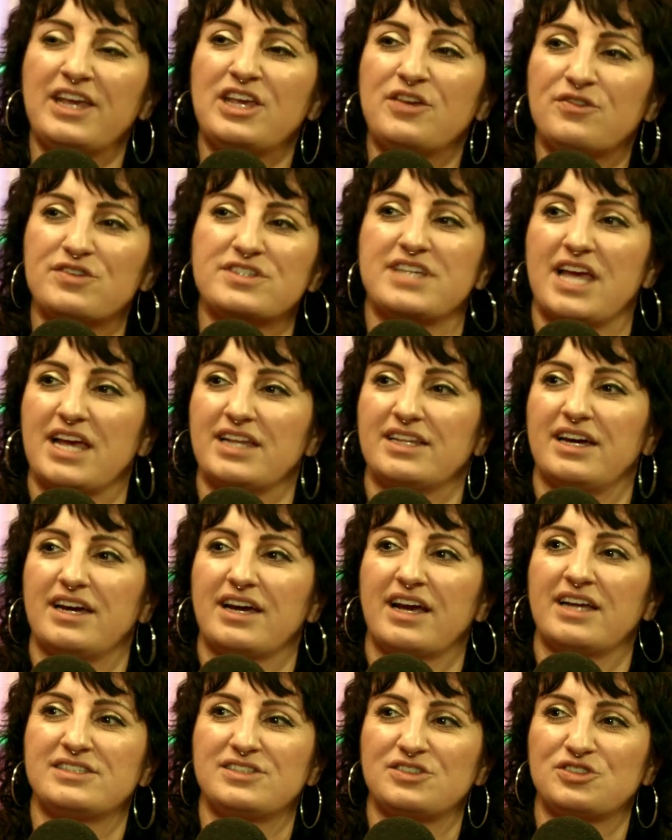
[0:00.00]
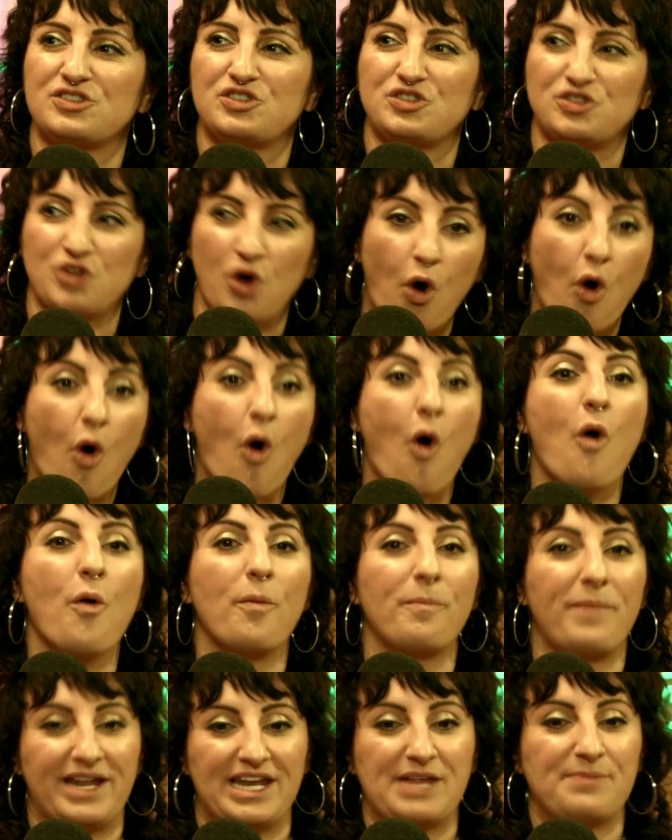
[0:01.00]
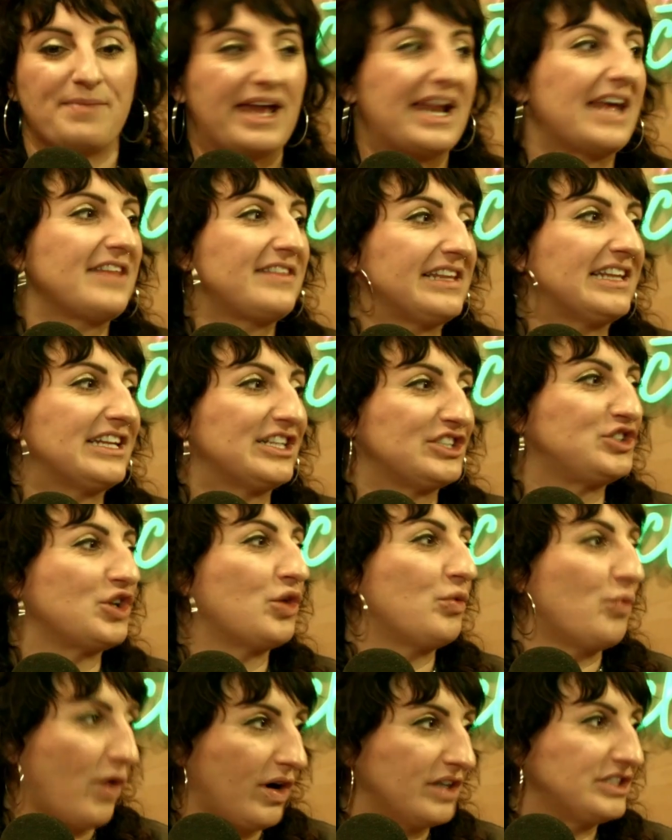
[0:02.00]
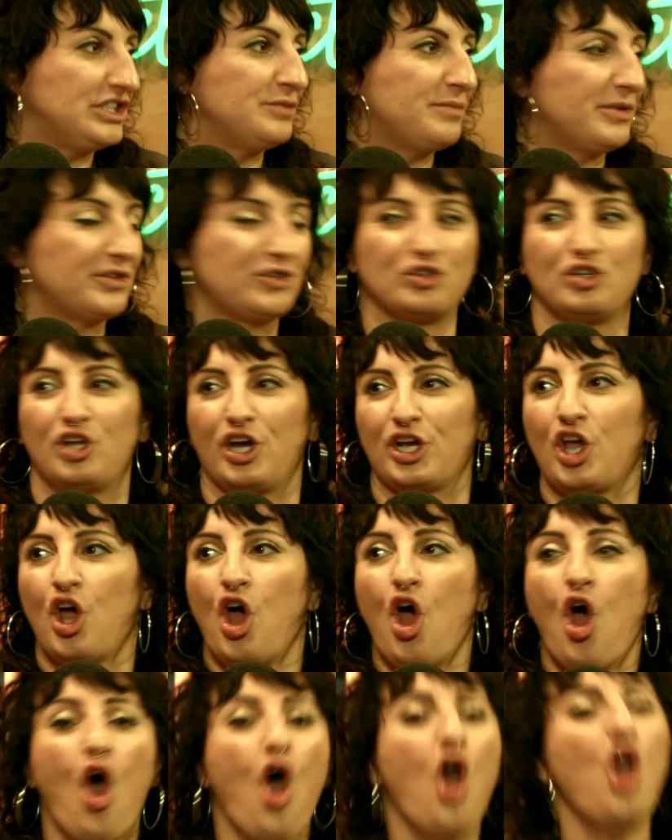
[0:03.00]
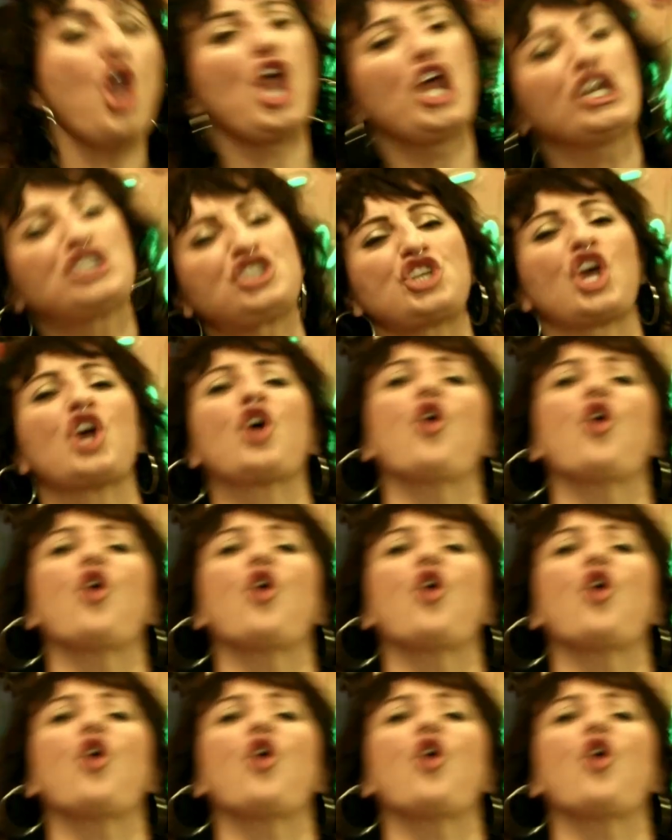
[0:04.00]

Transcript: you for saying that because there's so many men. I think they just don't want to, but they're like, it's like a